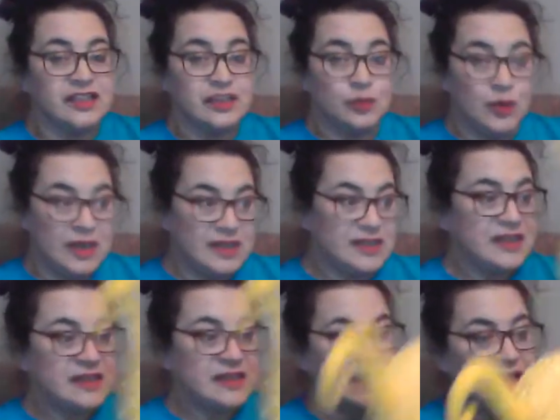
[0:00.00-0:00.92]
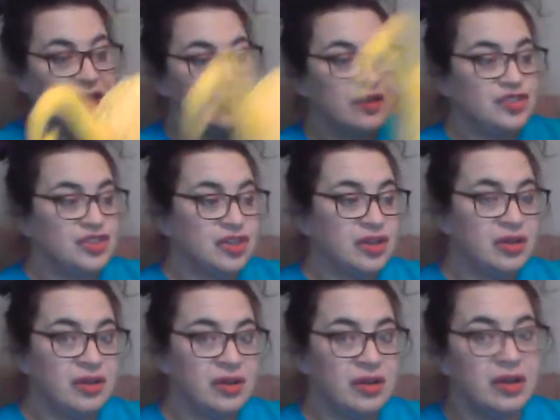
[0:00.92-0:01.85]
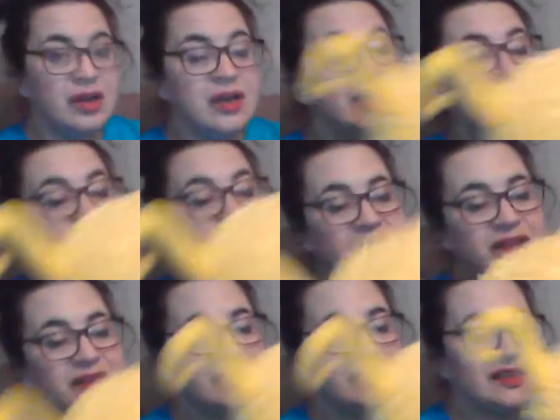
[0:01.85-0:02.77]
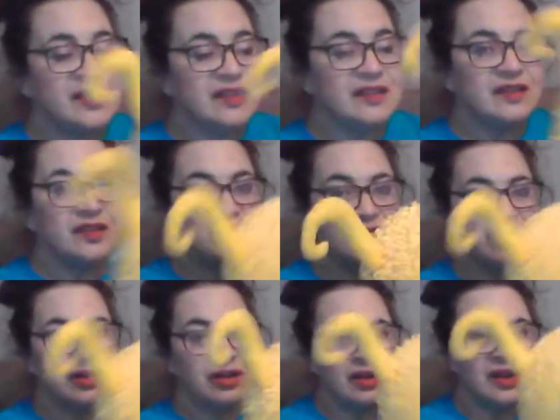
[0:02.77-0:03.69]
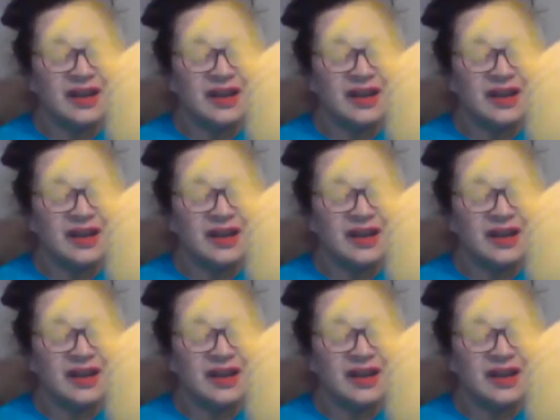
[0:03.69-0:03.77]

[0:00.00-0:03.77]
Sweeties in the jar, sweeties in the jar.